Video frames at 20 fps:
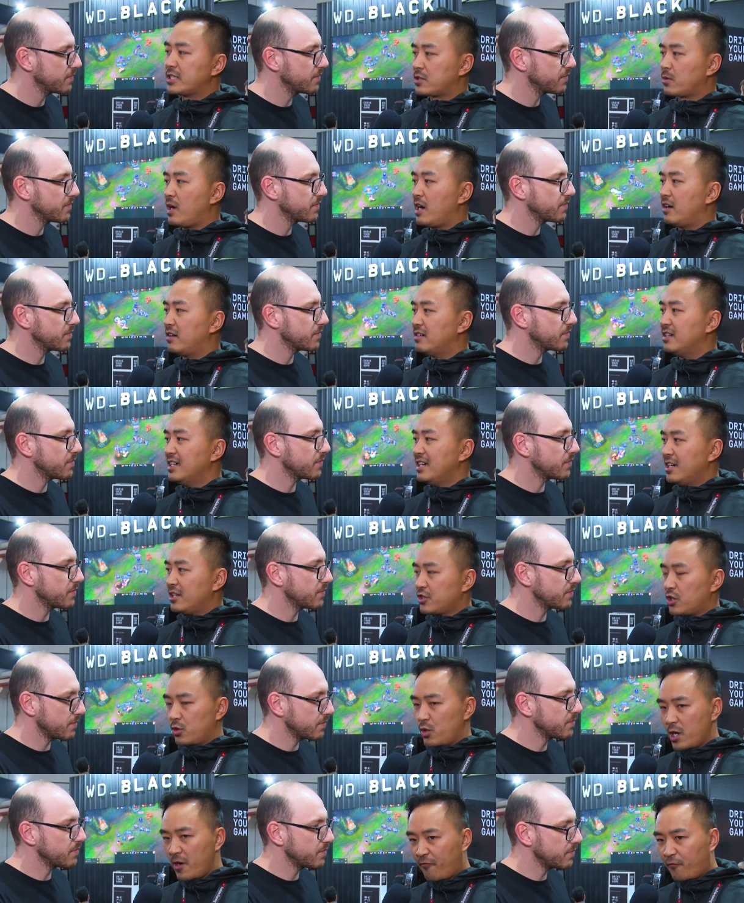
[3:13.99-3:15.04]
Speaker 1: as well.
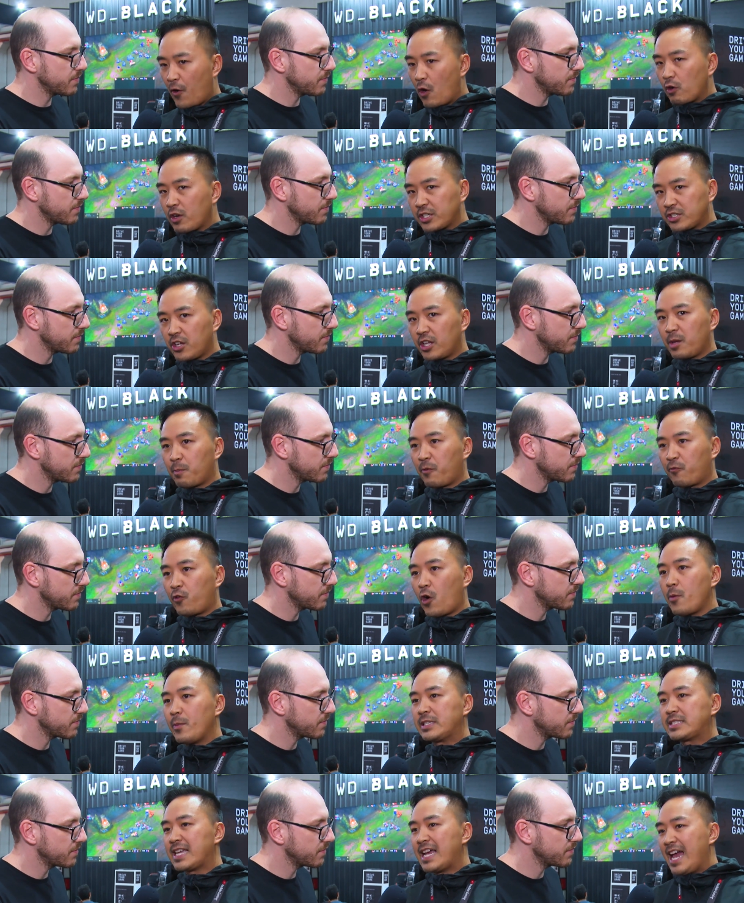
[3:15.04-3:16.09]
So we're focused on the
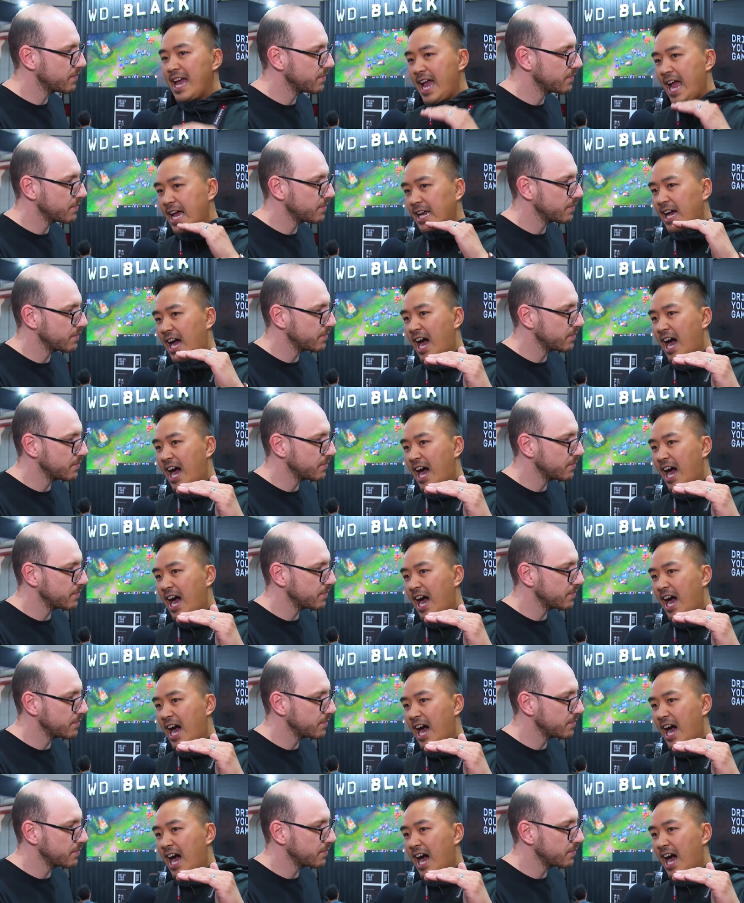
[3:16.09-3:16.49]
performance at a